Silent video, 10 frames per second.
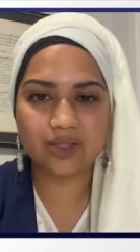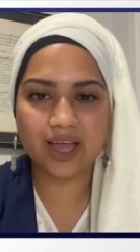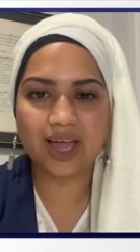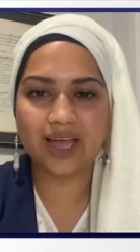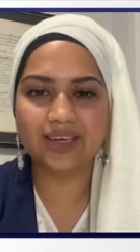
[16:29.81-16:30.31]

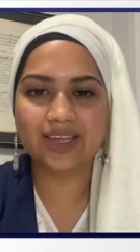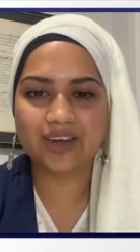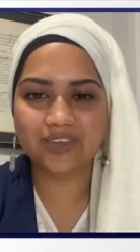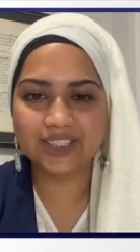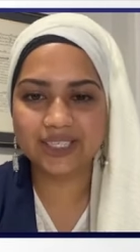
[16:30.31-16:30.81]
that
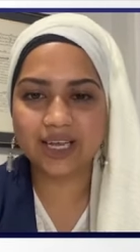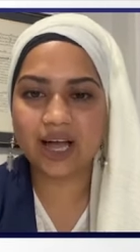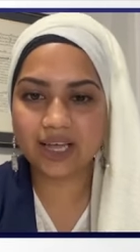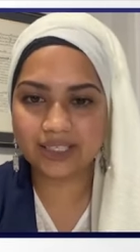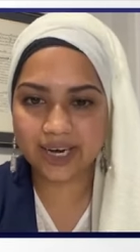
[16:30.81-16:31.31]
NVC
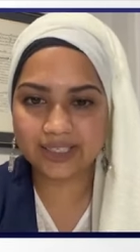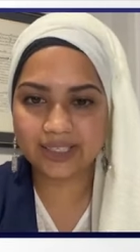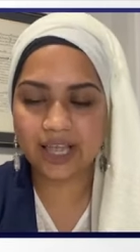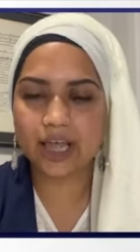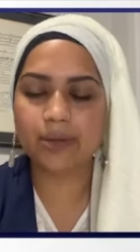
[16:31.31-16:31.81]

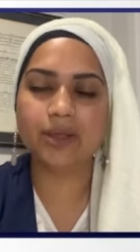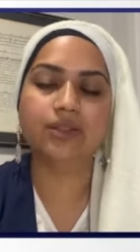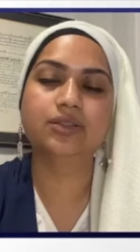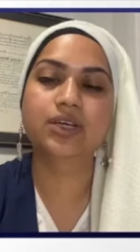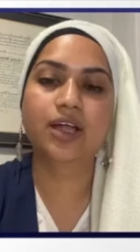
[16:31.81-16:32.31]
contacts them
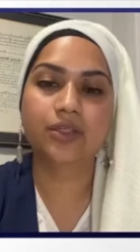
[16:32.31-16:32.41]
and